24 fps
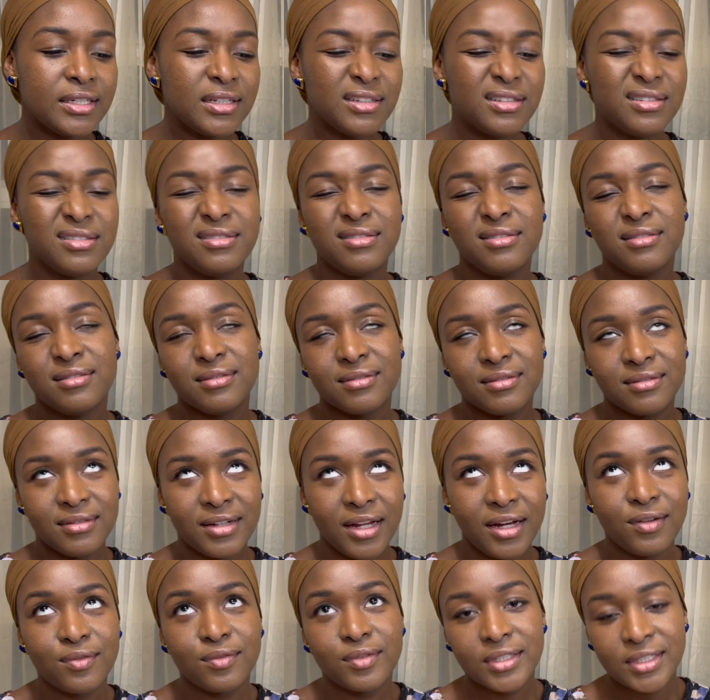and
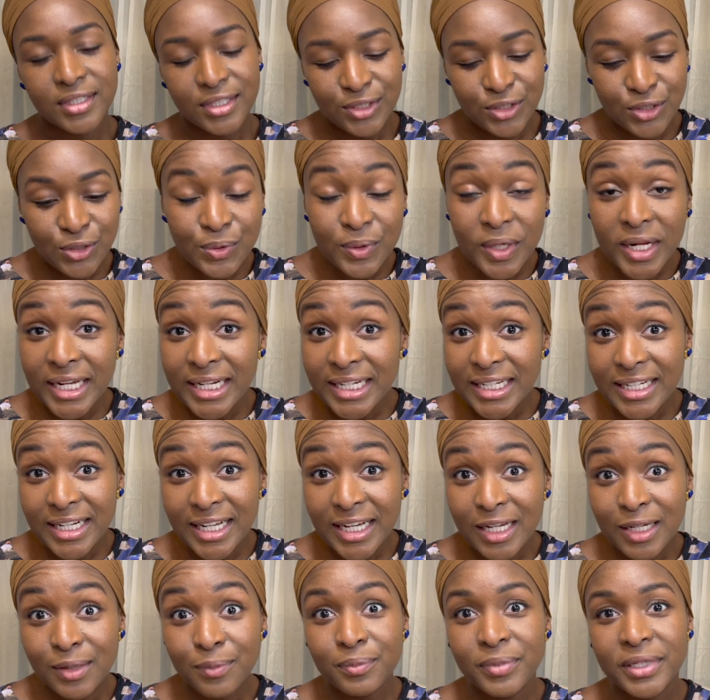not really
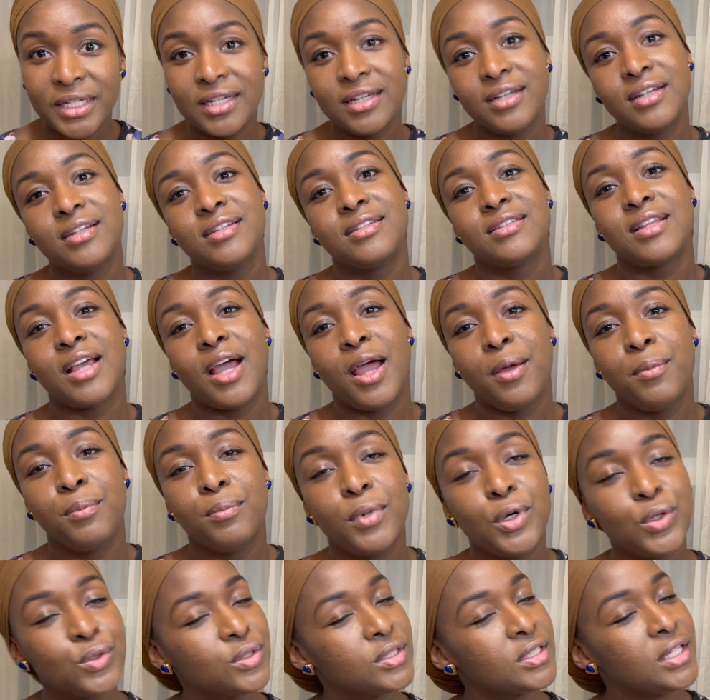$2.99 because I
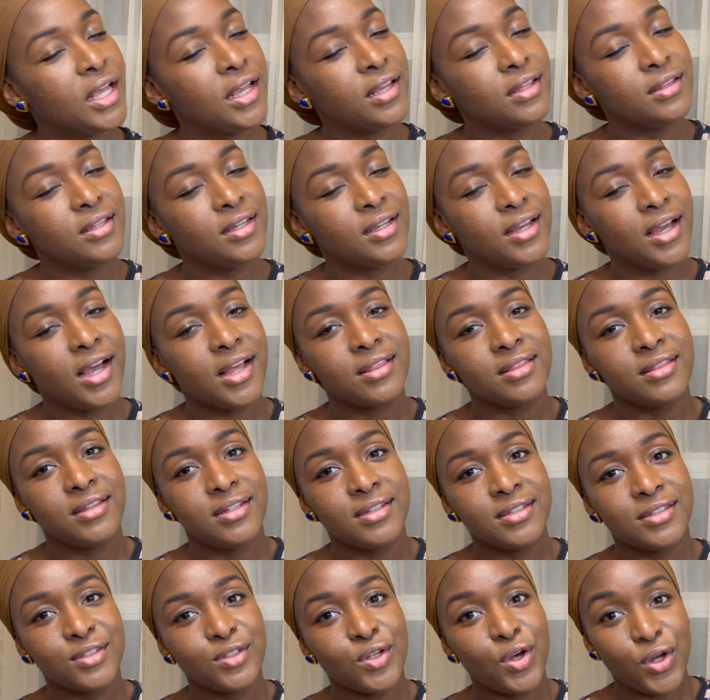most likely got
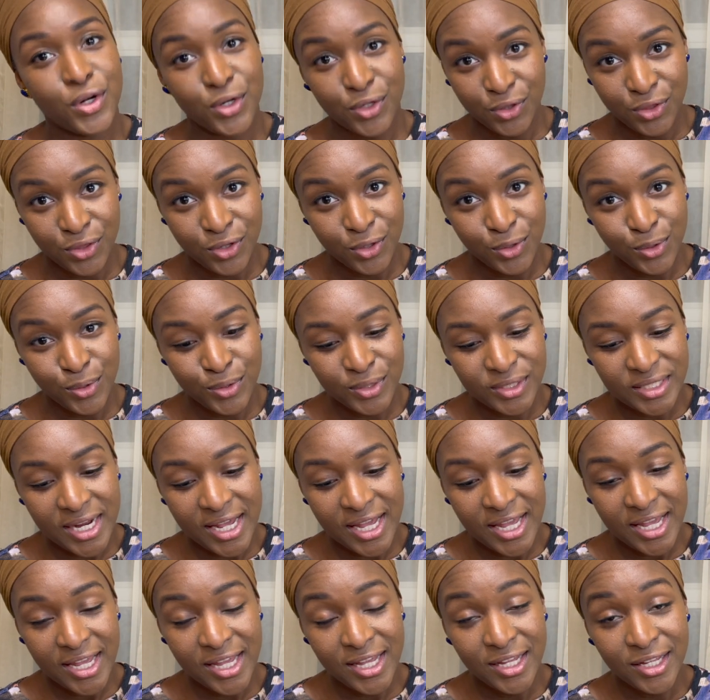this on a
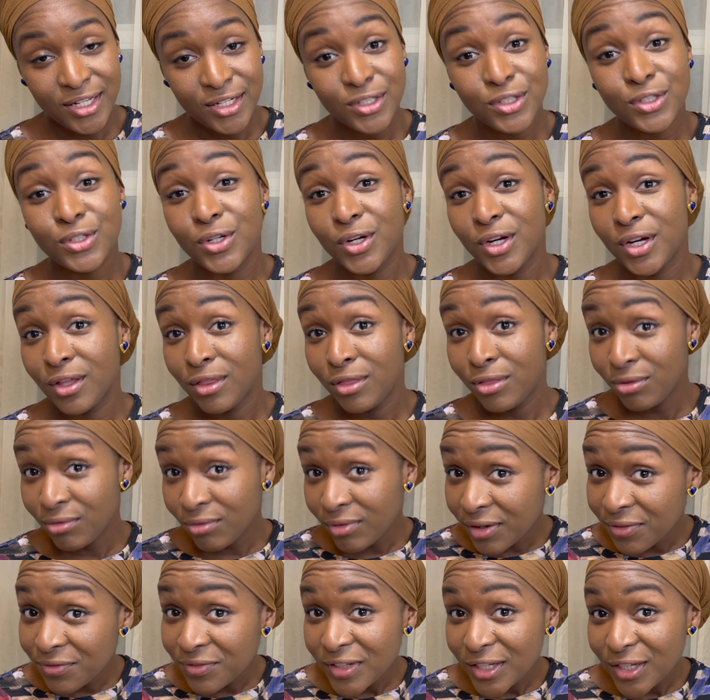Thursday during
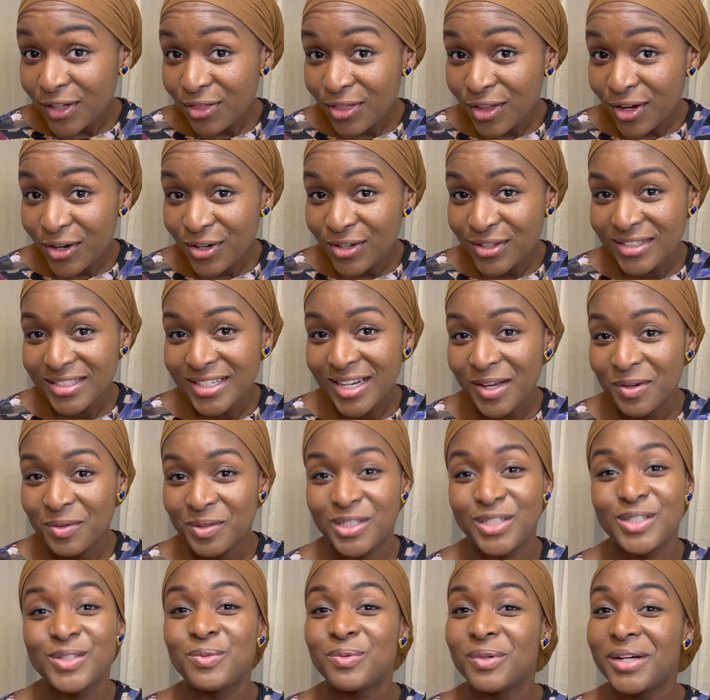Thrifty Thursday,
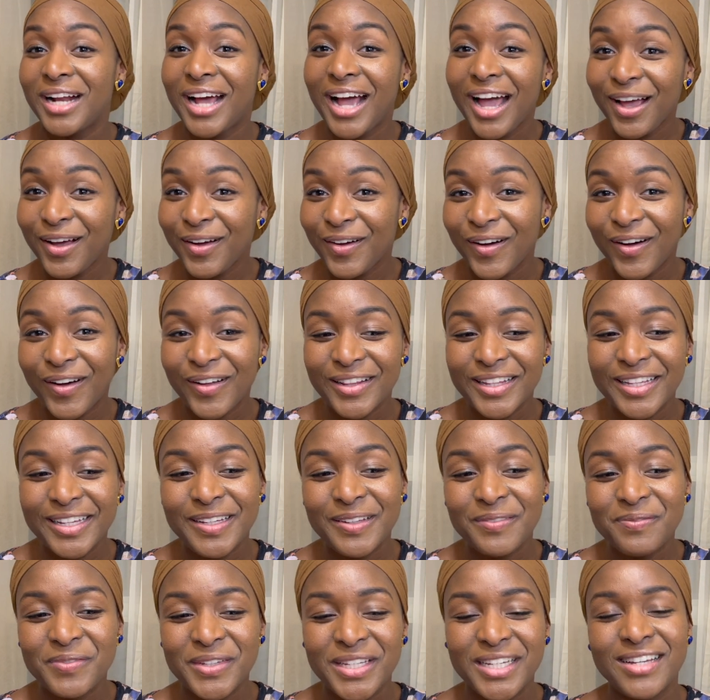which is what I call
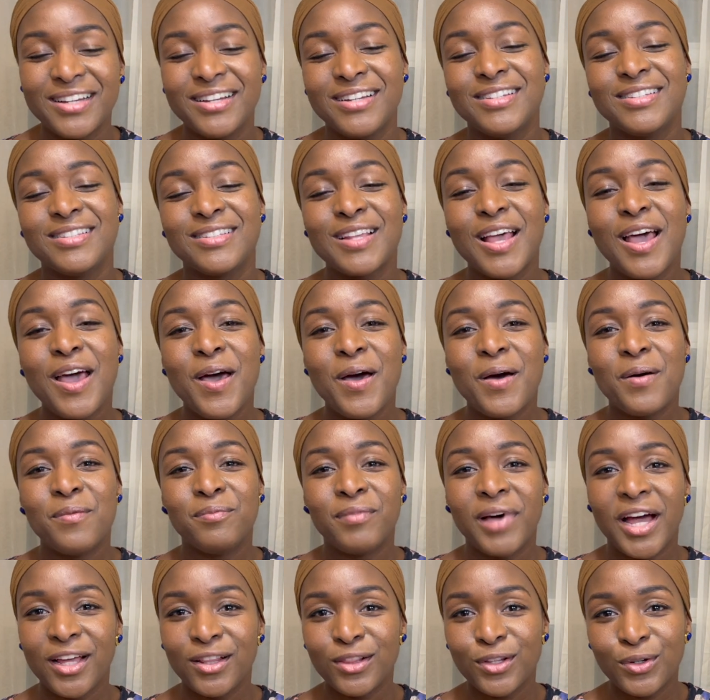it, because
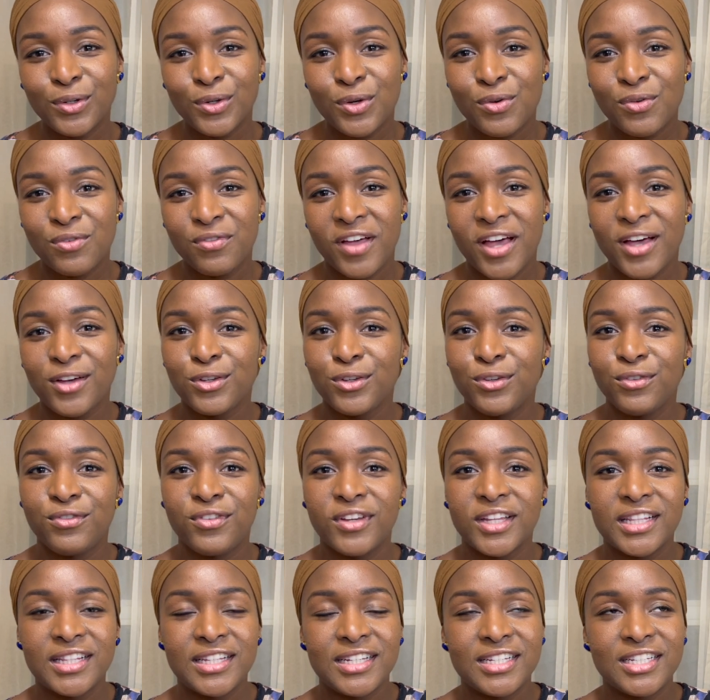my local Value
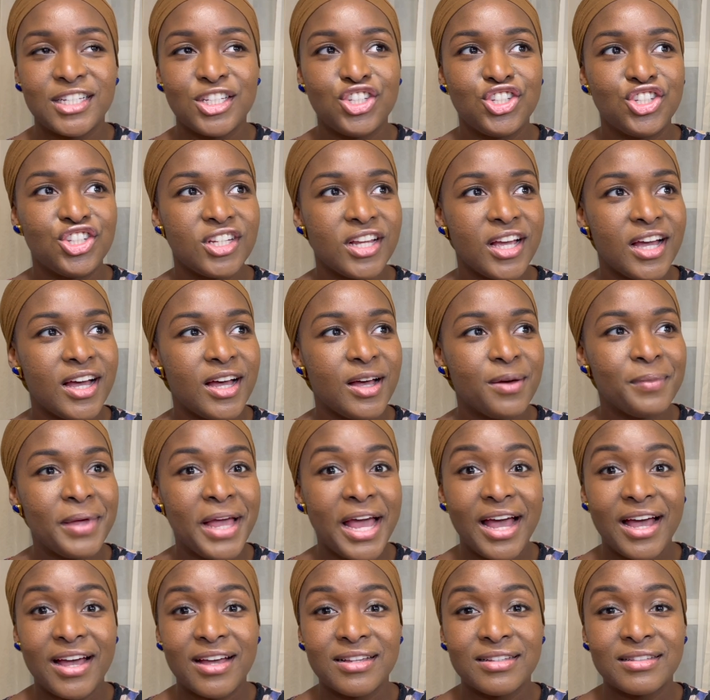Village
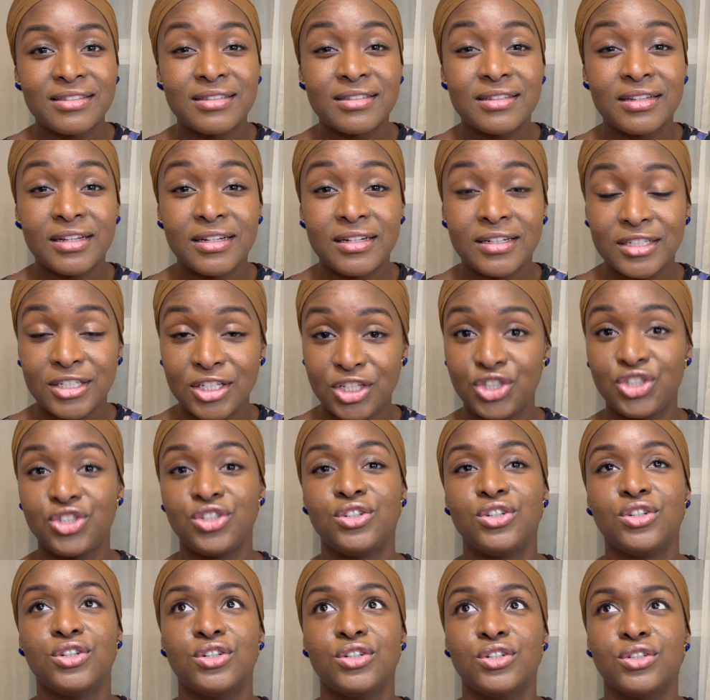has an
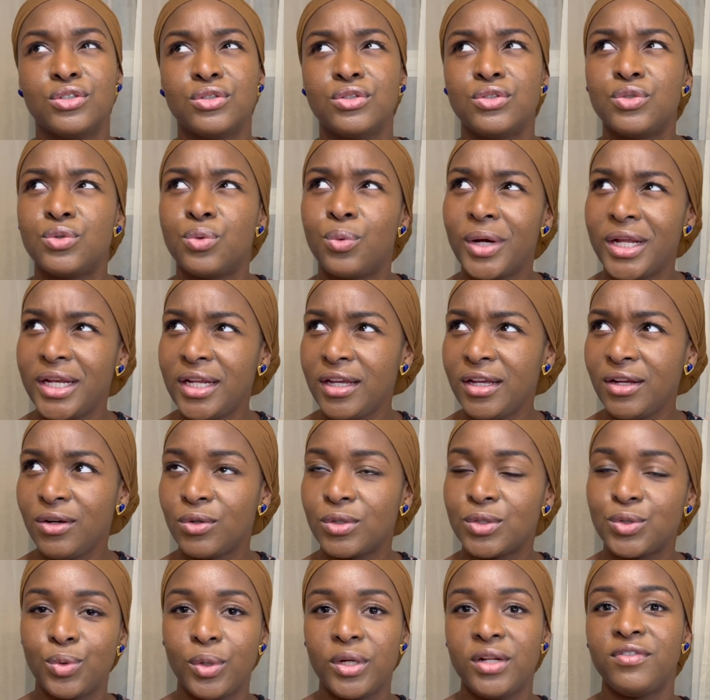additional 20
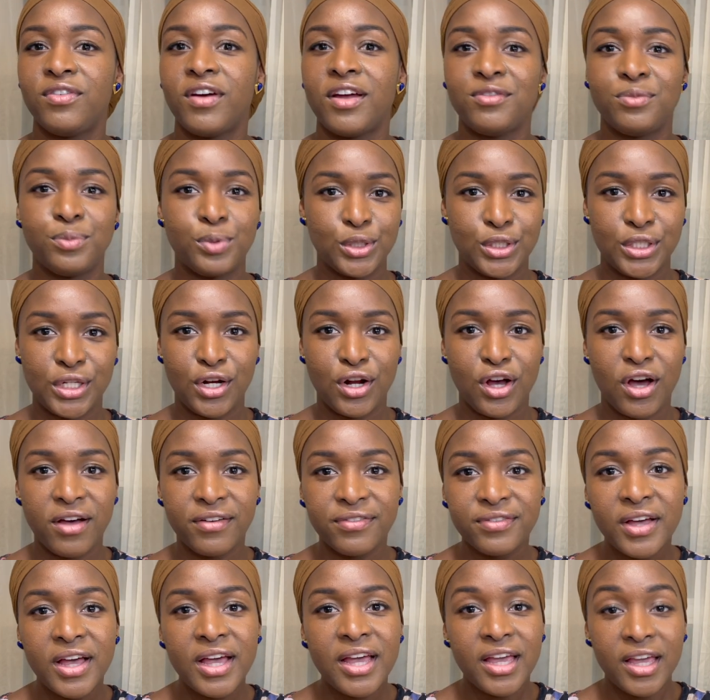or 25%
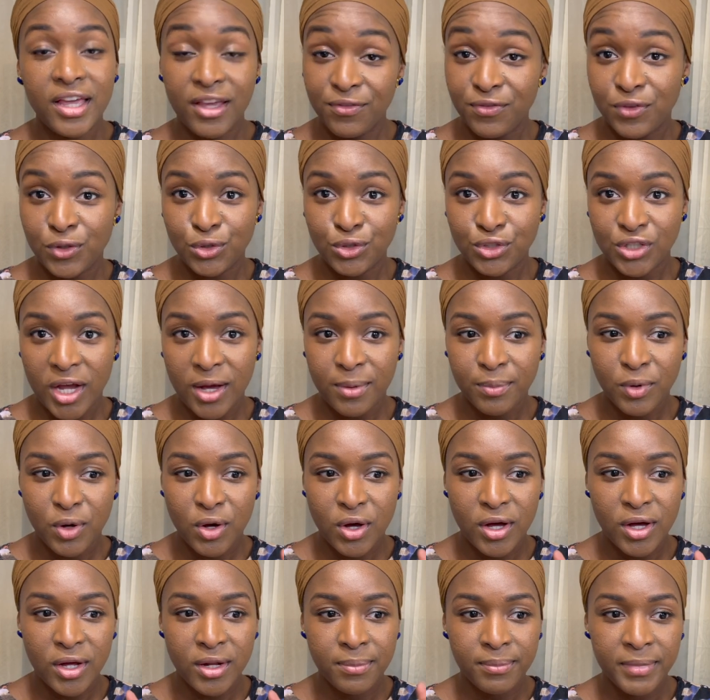off if you shop on